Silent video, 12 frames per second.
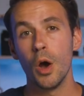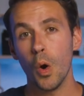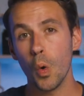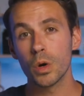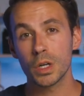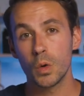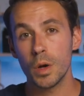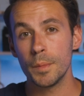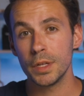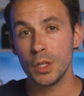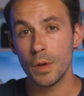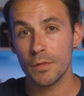or
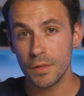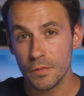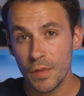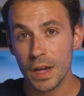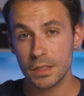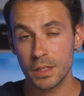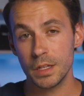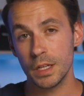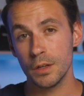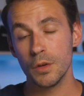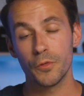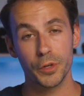equipment you have invested
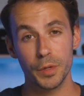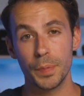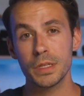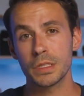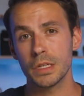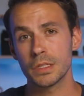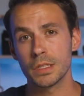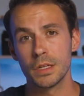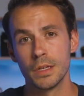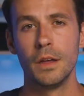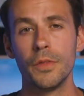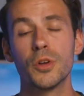in for your business.
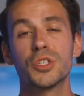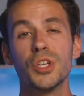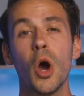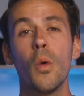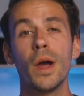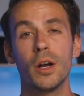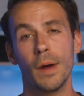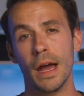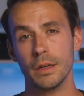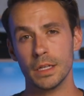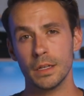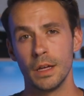There's no way
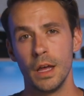around it.